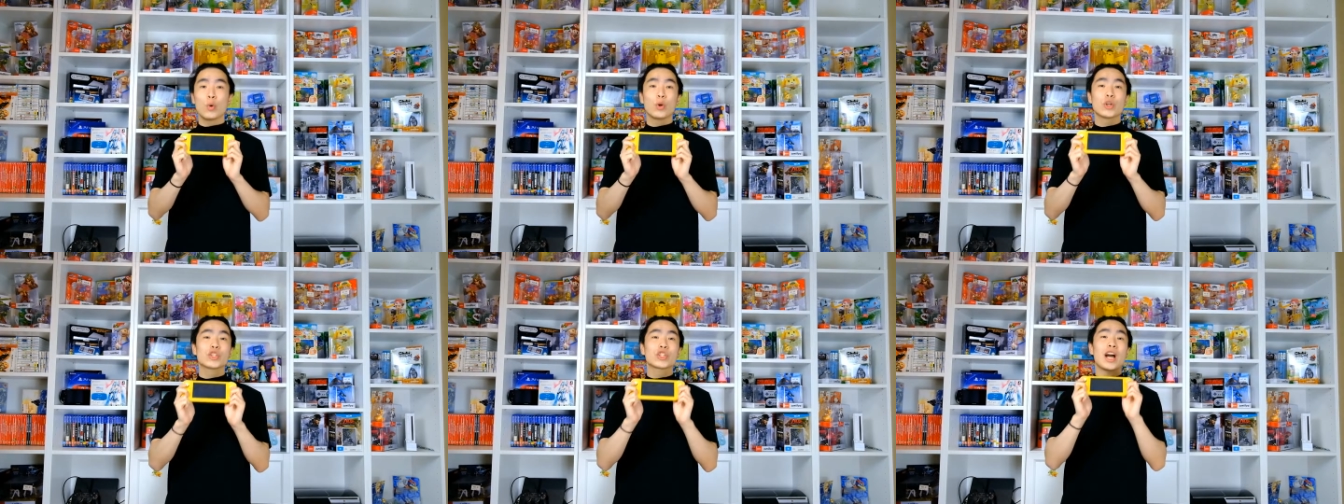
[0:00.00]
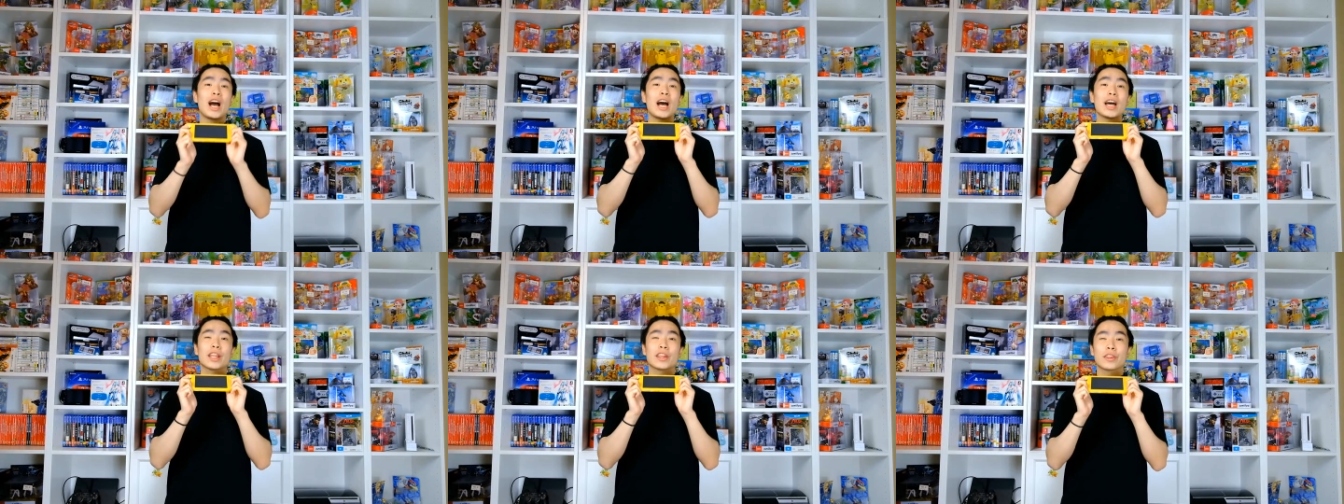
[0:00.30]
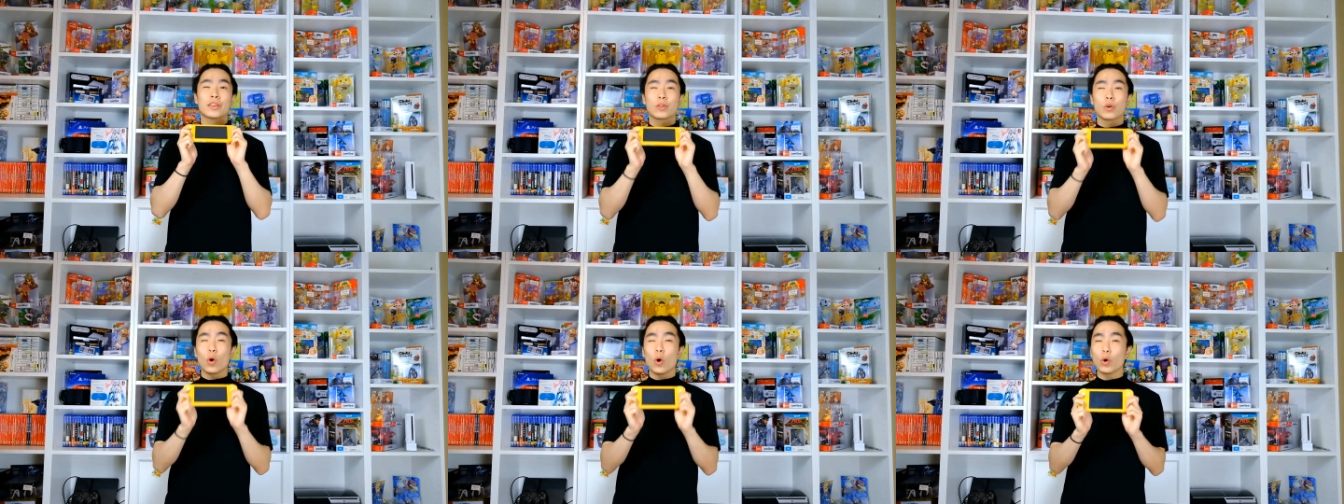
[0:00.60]
which I
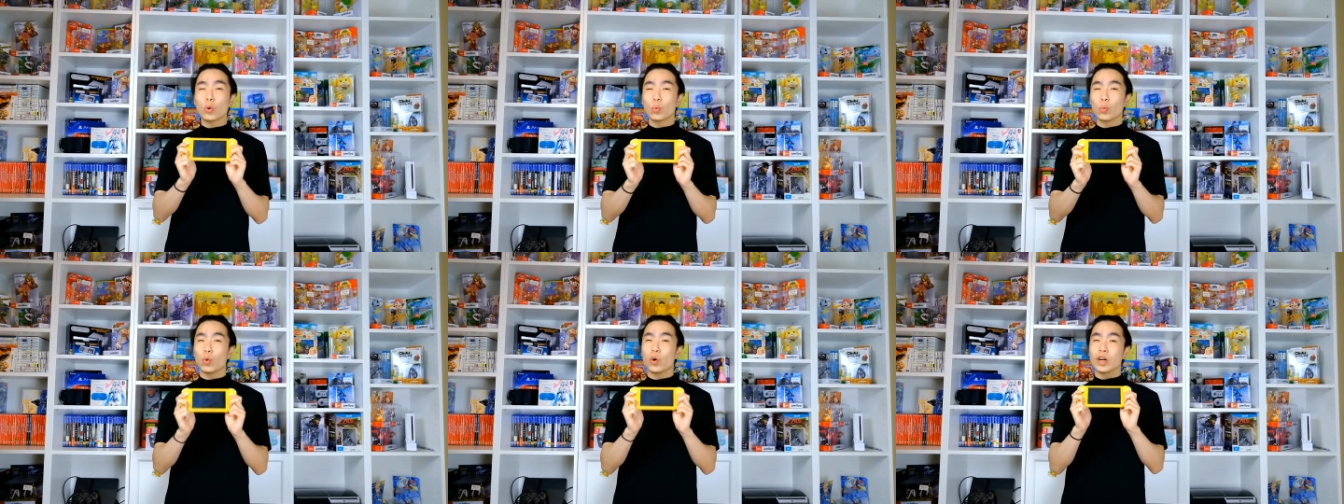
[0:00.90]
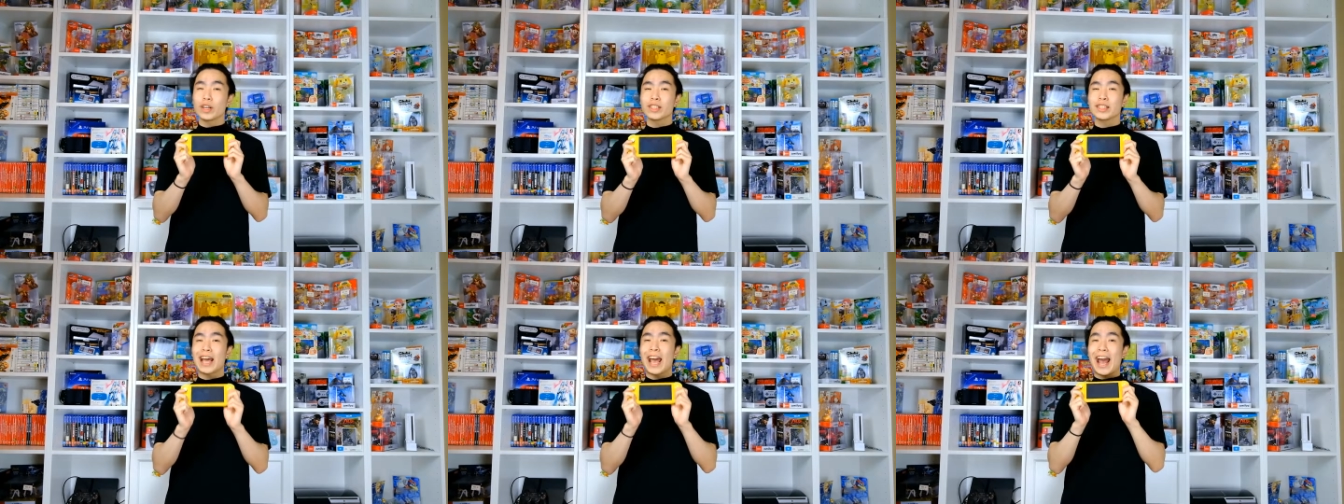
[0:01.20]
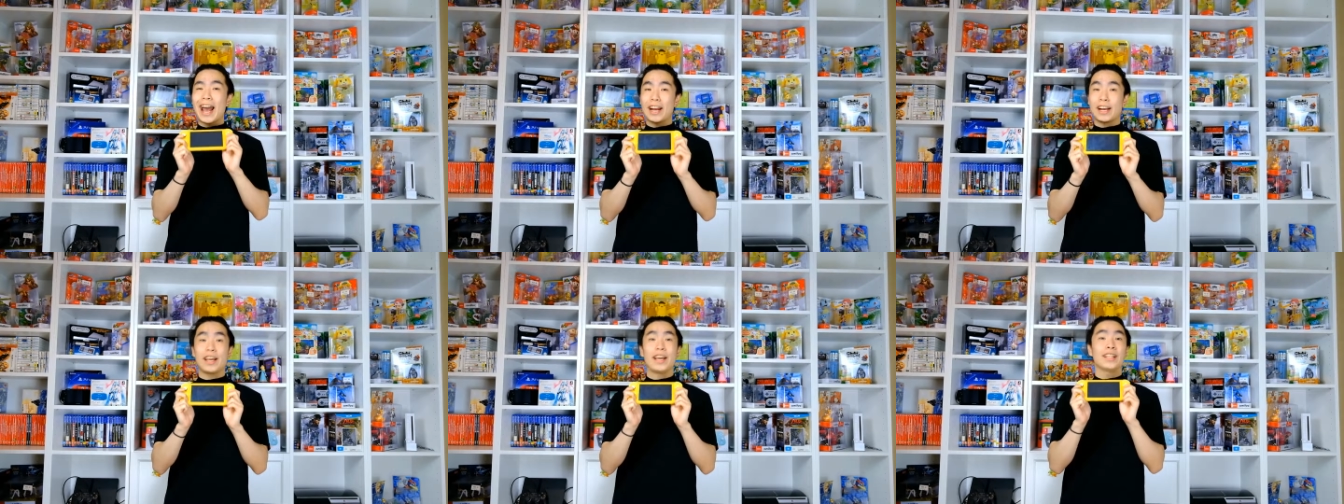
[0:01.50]
thought was
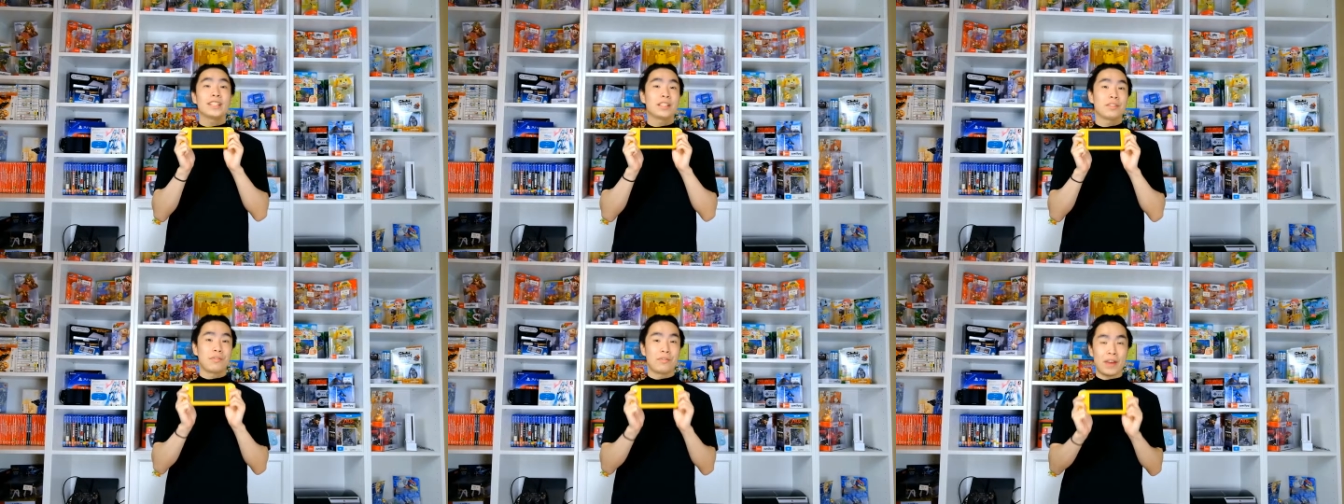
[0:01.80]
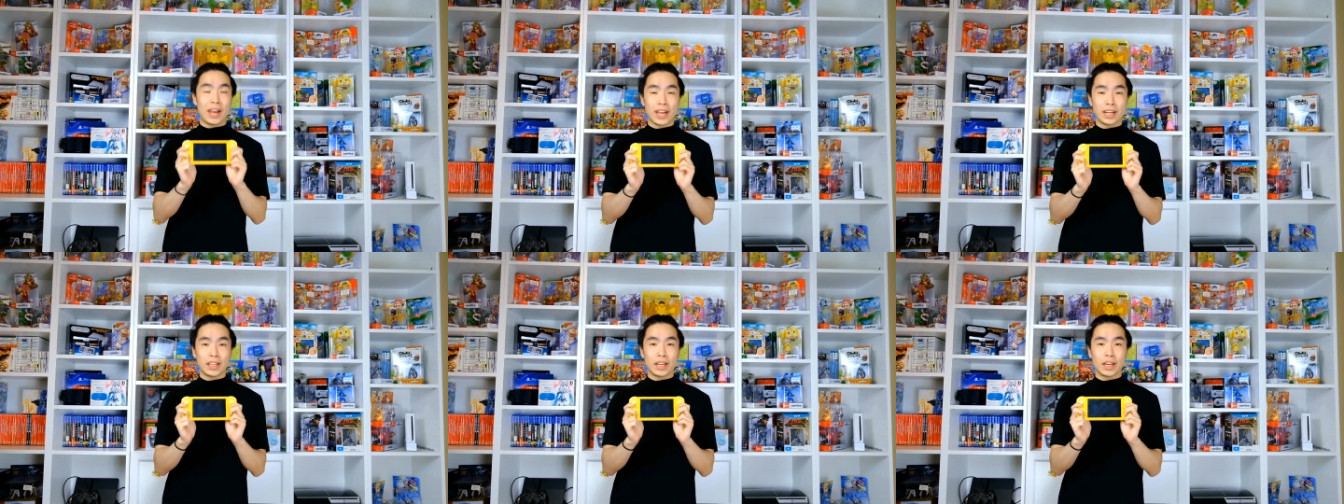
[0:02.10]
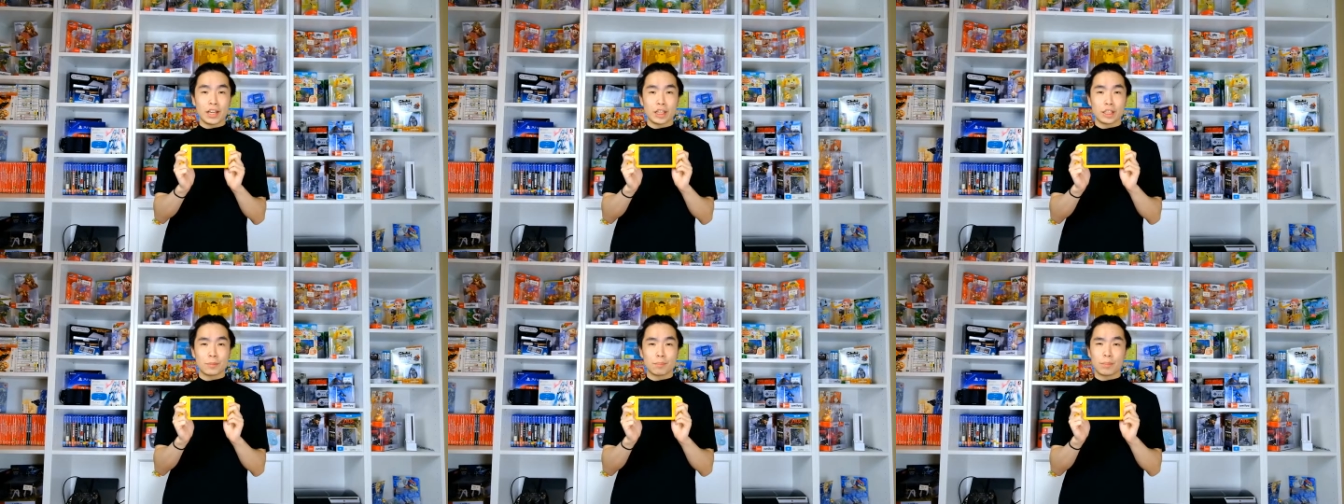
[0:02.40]
at its
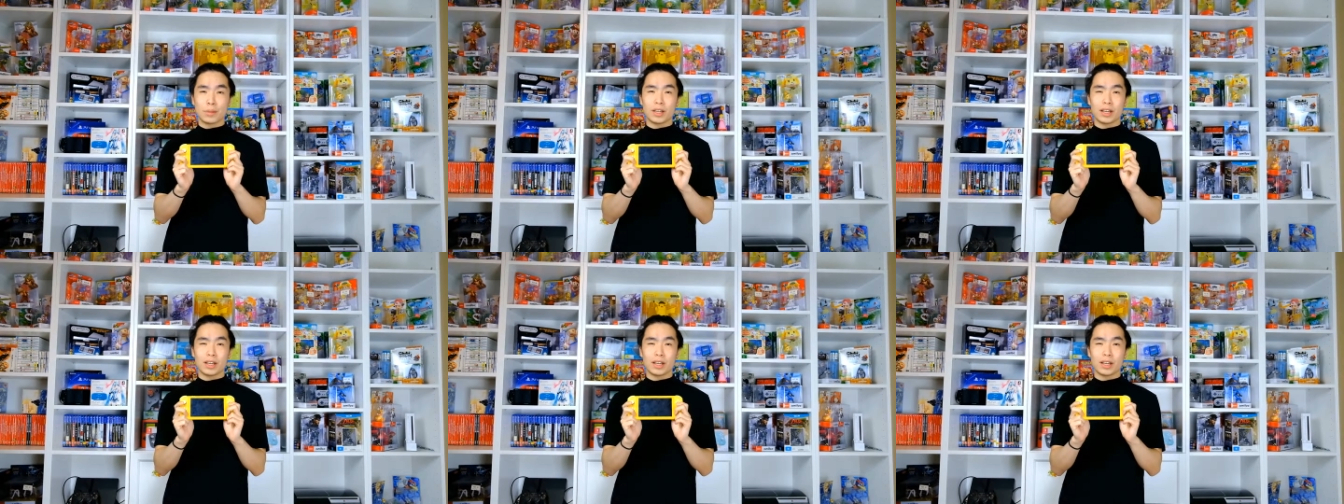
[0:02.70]
advantage